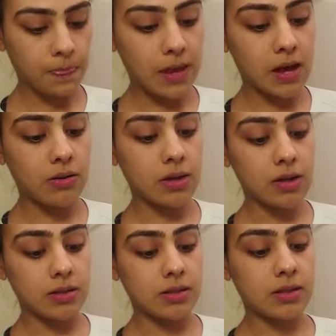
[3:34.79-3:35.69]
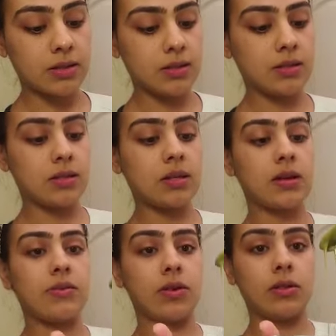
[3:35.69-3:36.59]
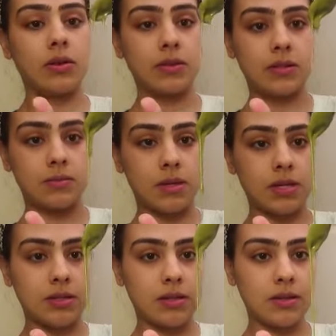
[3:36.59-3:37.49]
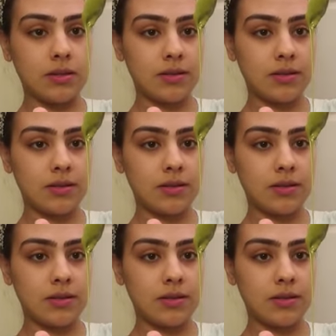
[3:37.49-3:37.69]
Now the consistency of it looks amazing.